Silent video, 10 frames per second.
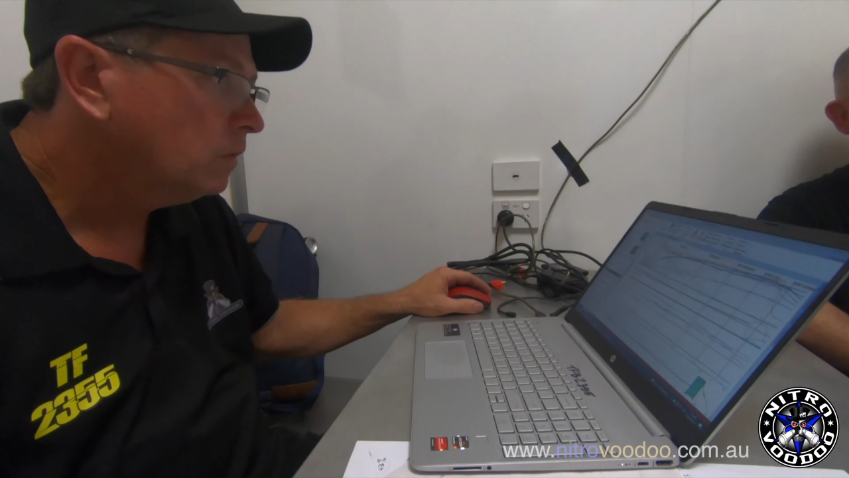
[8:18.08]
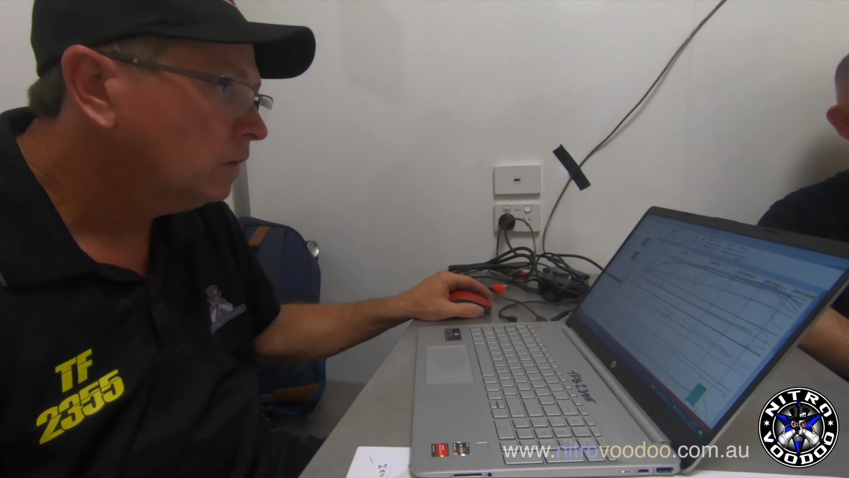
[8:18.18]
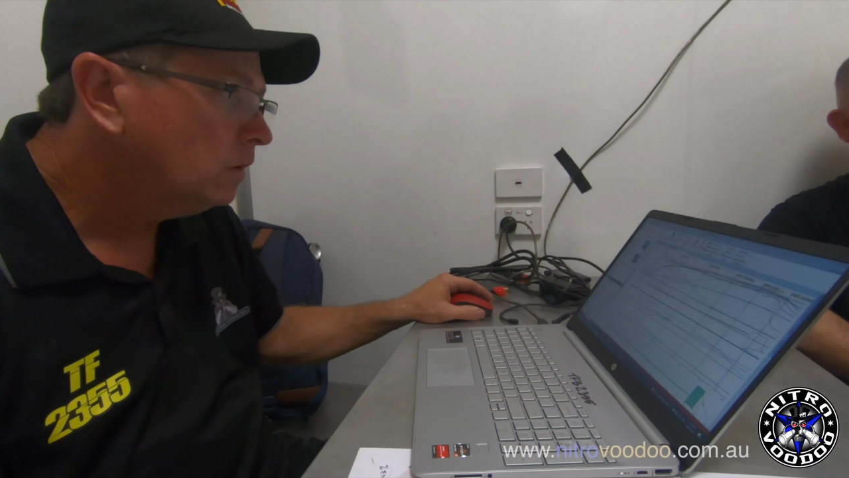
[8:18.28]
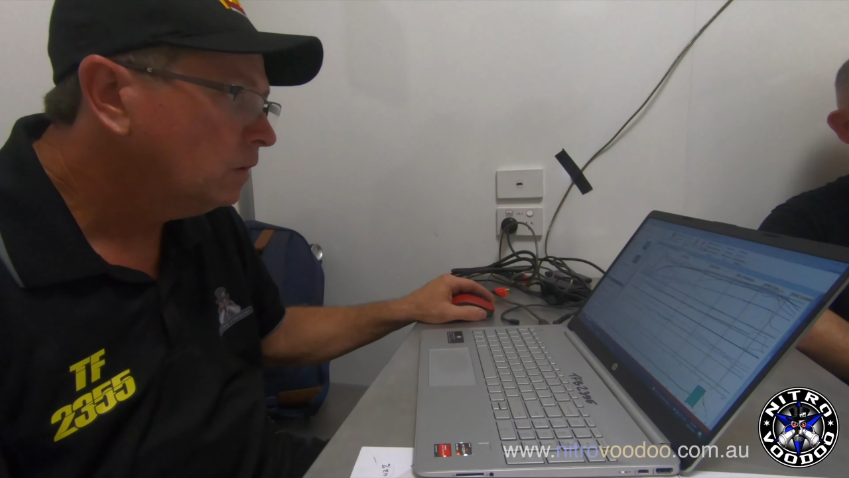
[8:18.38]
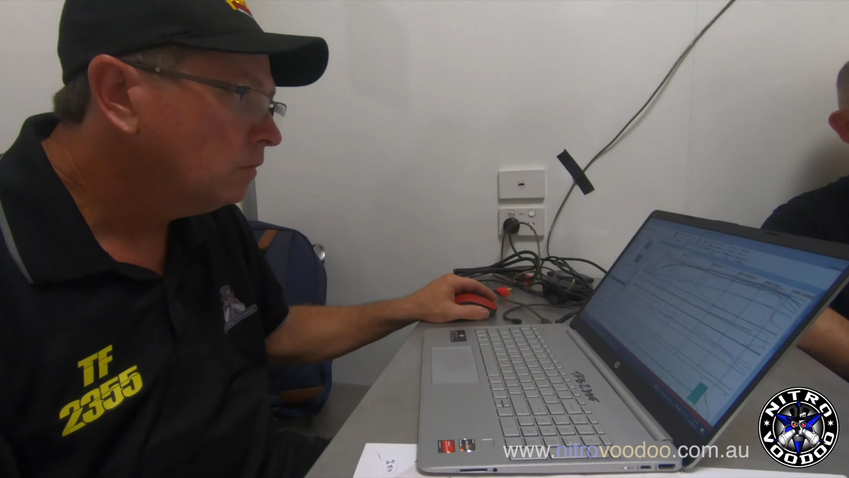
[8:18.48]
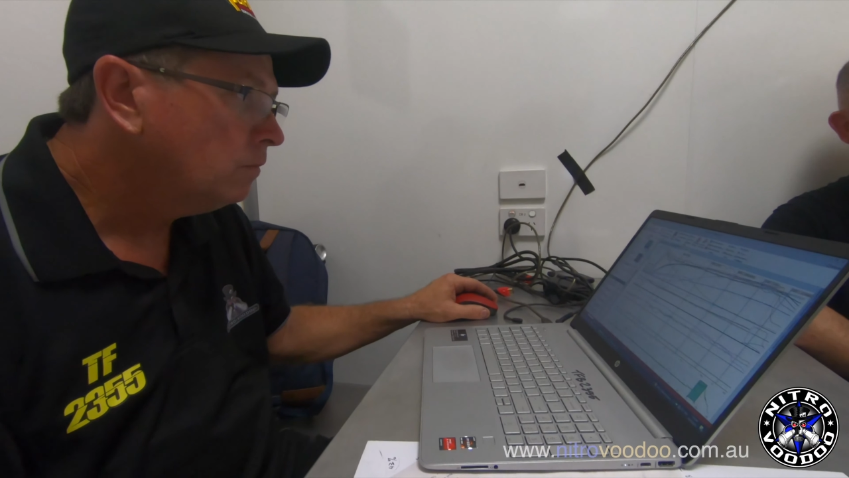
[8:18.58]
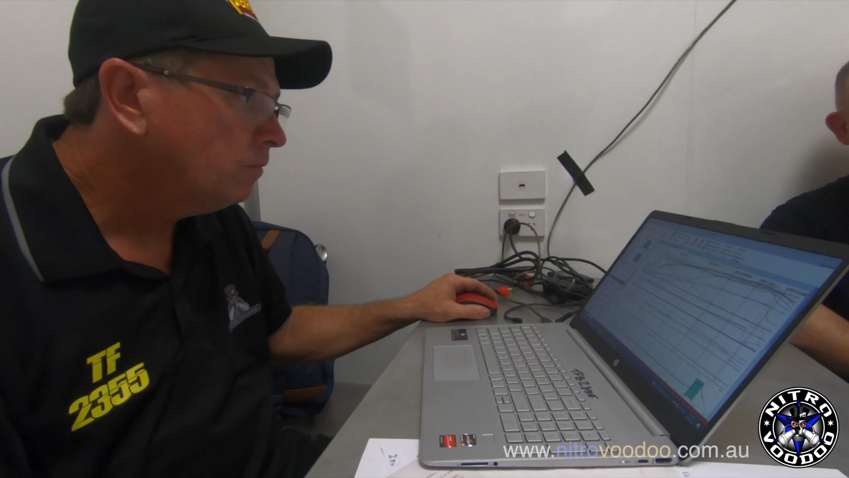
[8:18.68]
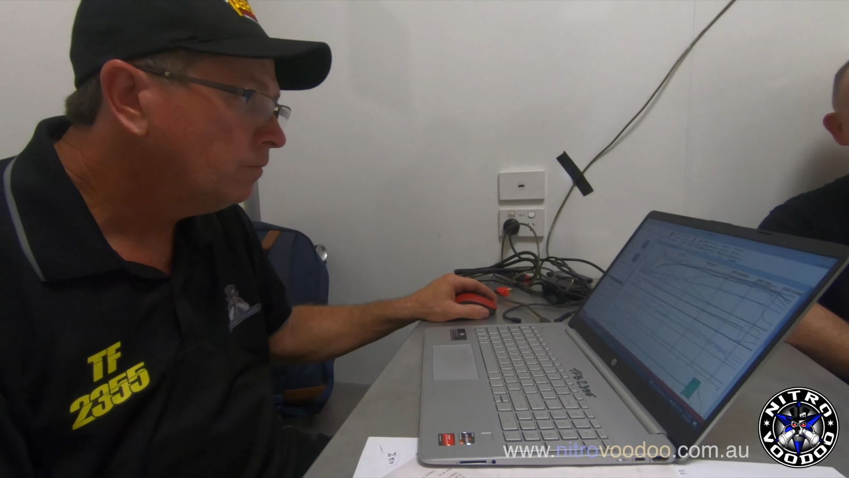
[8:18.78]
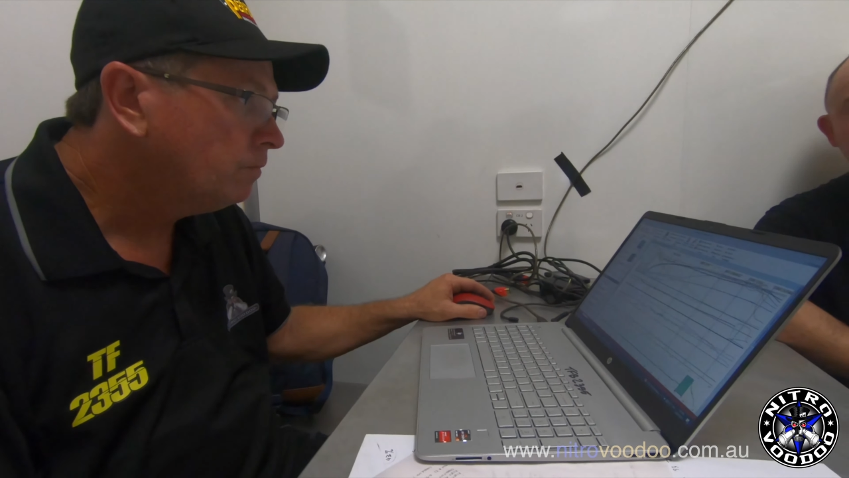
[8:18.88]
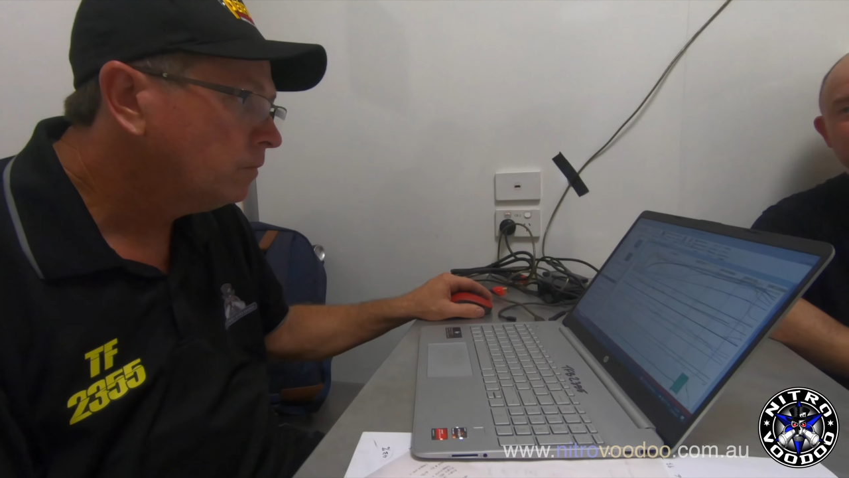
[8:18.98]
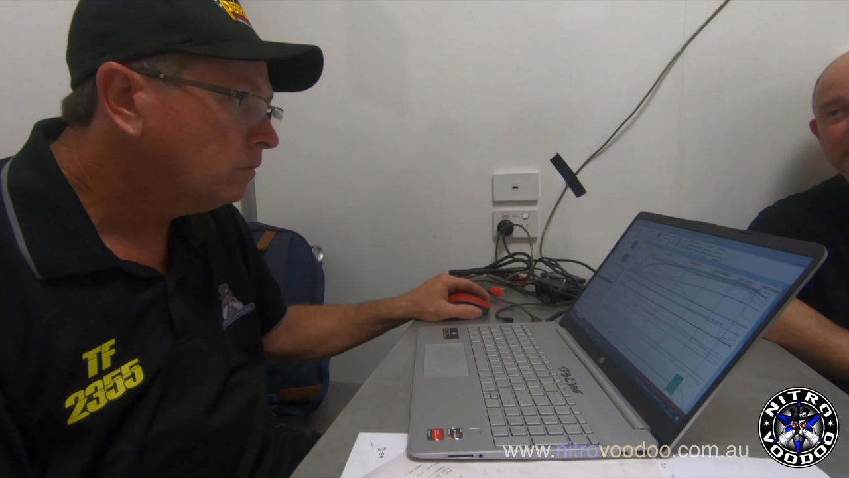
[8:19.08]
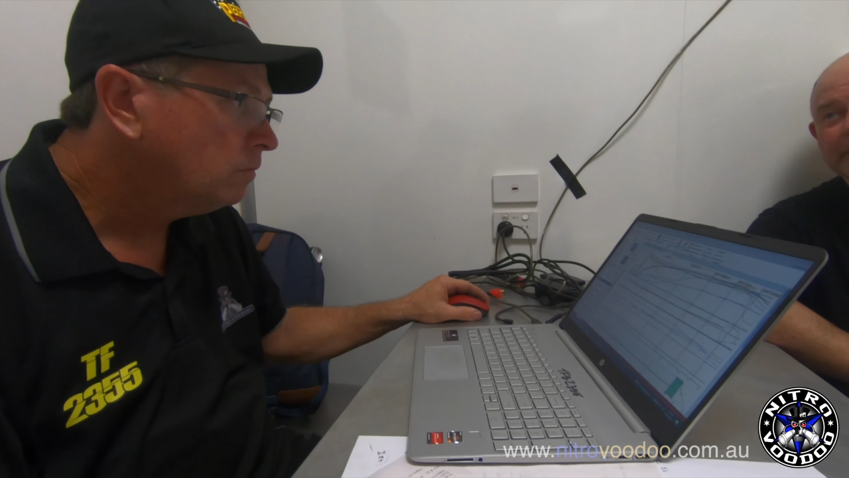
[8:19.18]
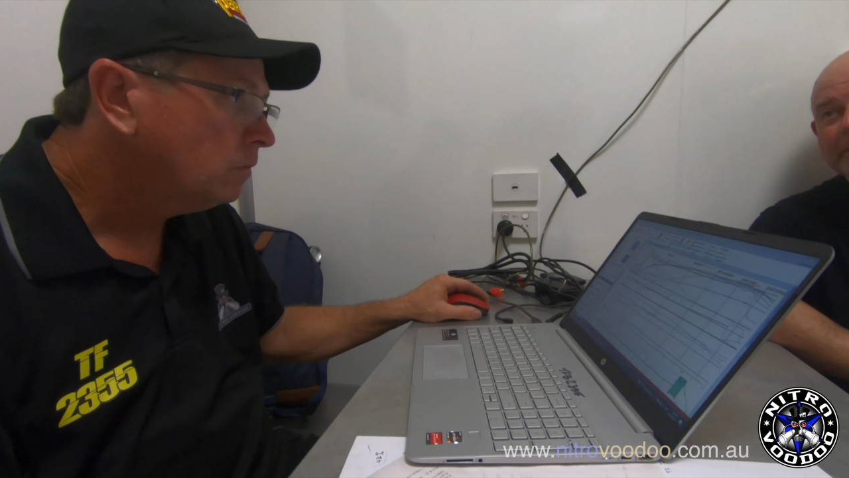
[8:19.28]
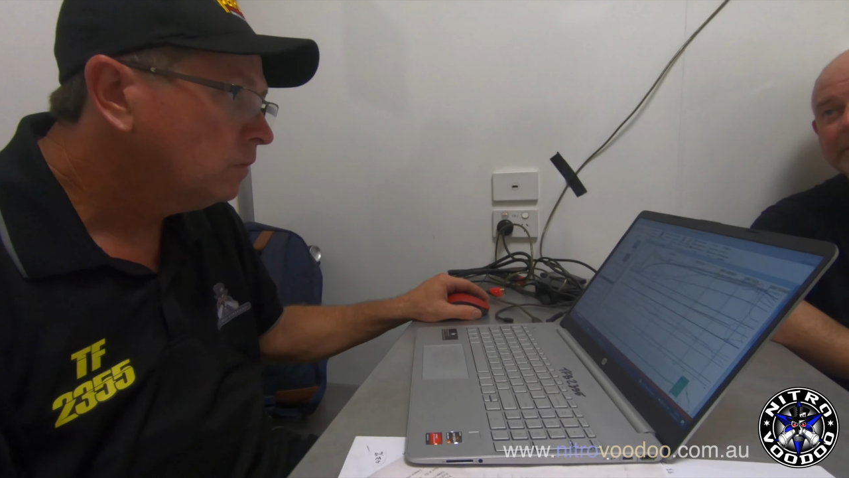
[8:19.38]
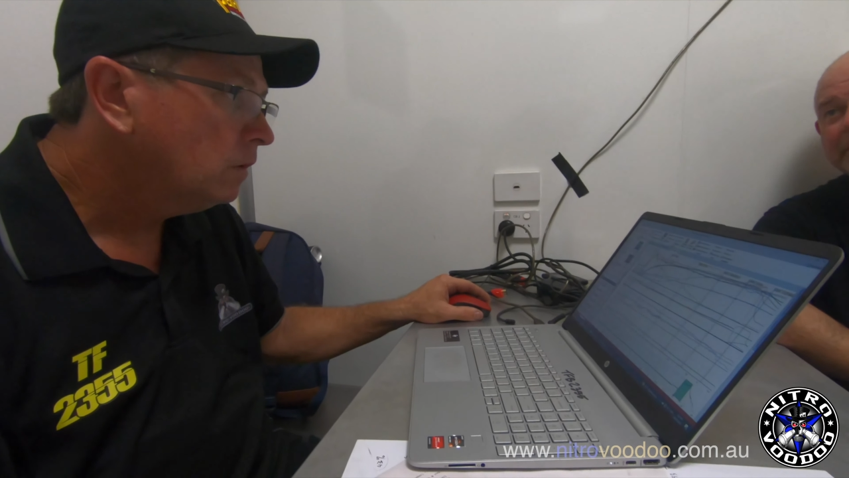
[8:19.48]
Round 2 the
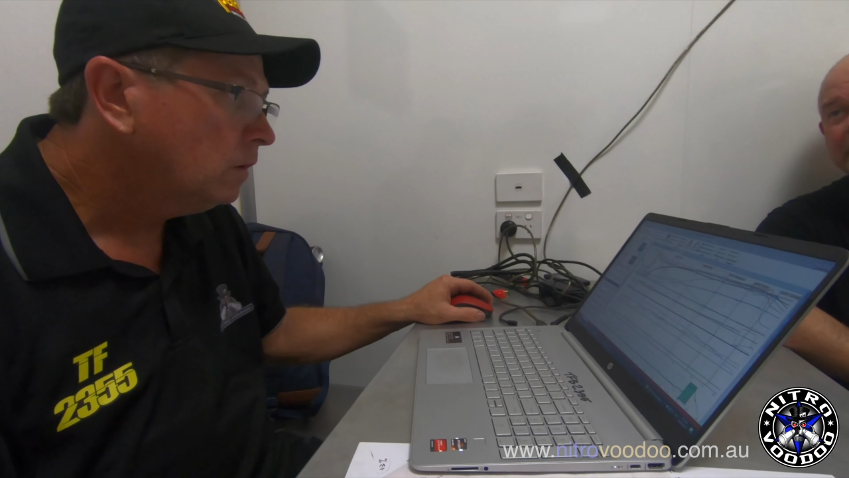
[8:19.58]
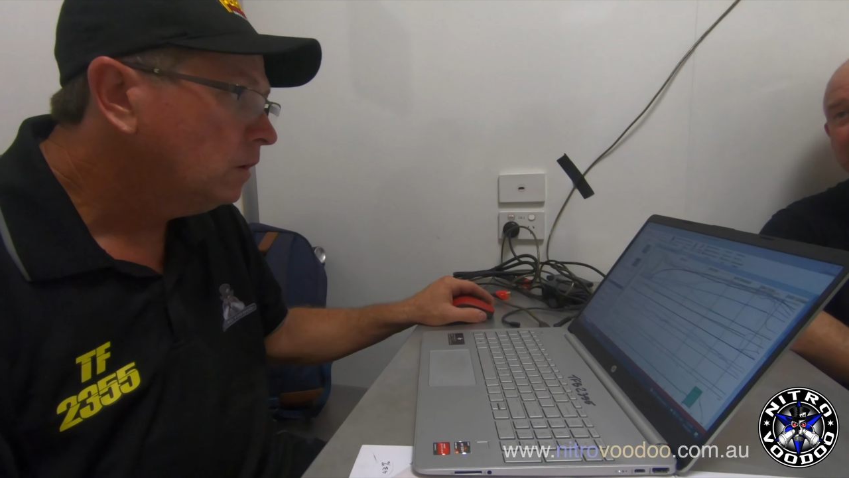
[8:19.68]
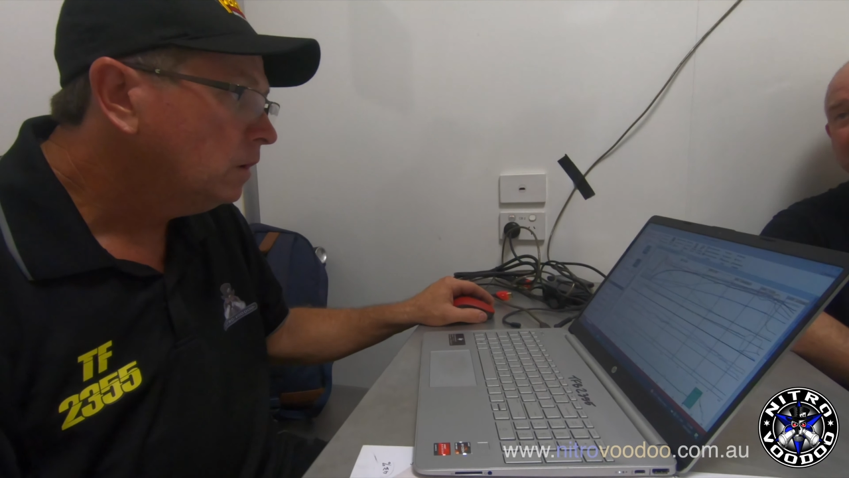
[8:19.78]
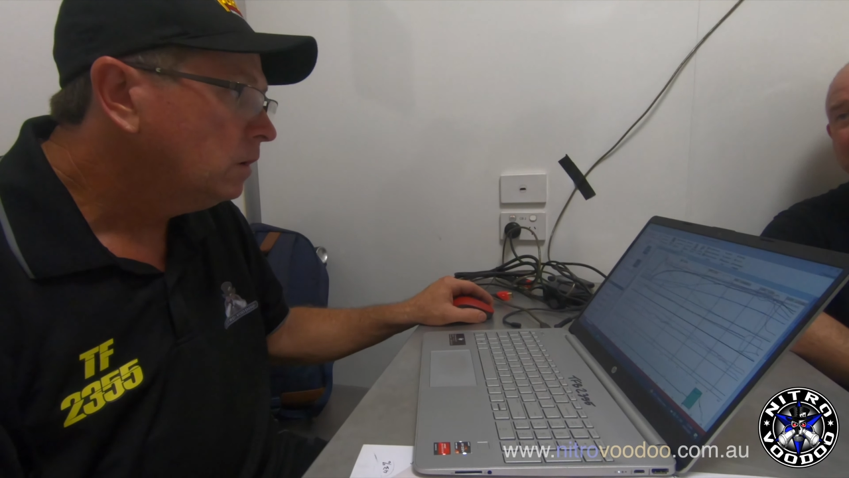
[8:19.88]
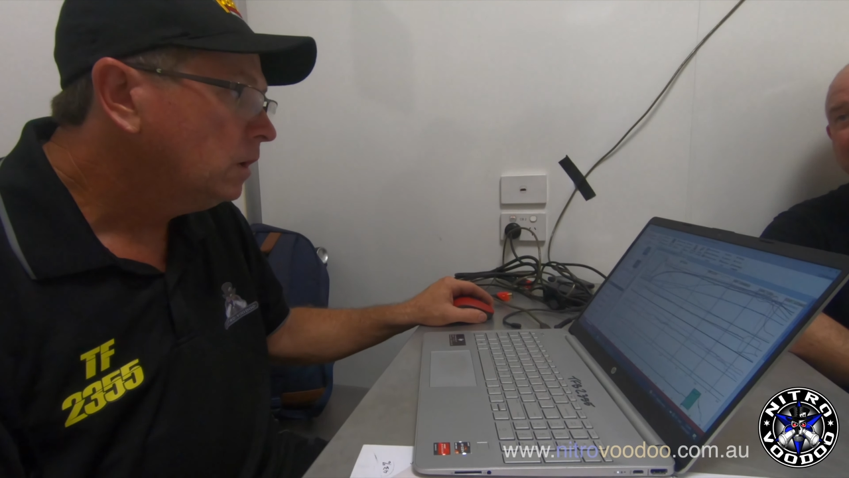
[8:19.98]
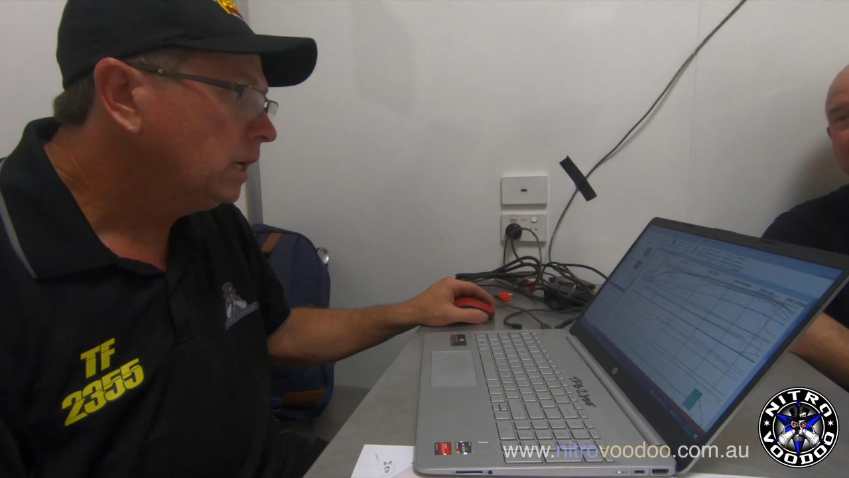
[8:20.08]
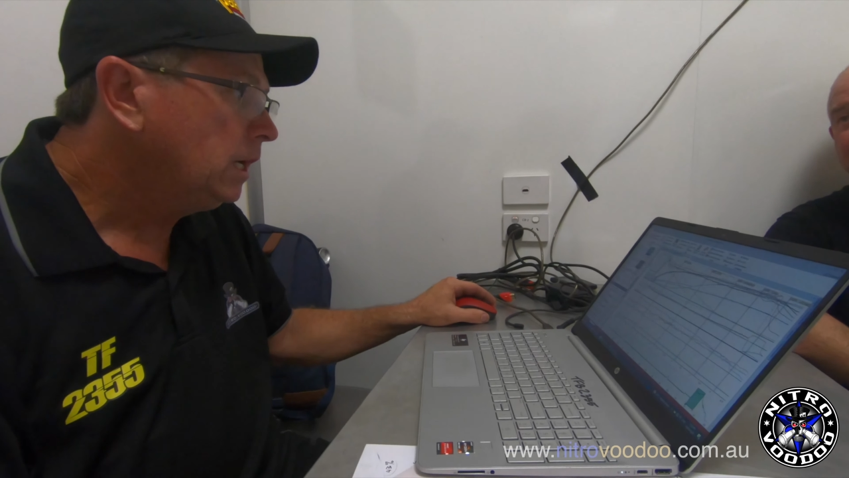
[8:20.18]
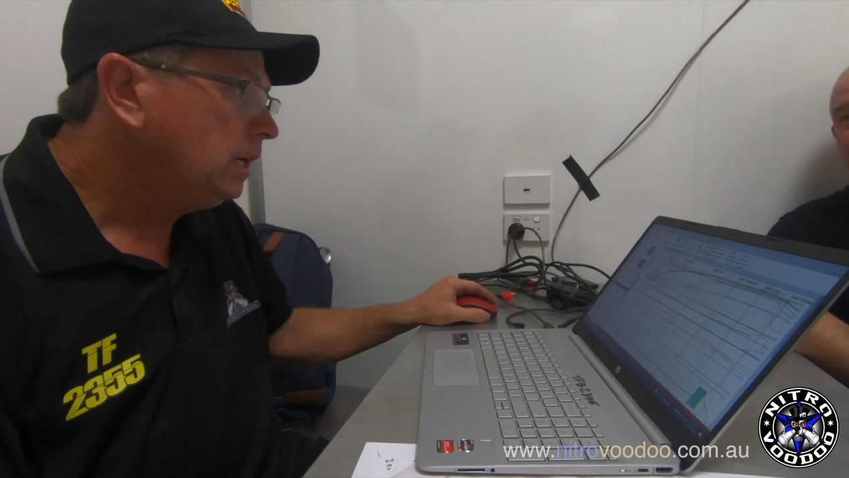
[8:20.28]
track has cooled a little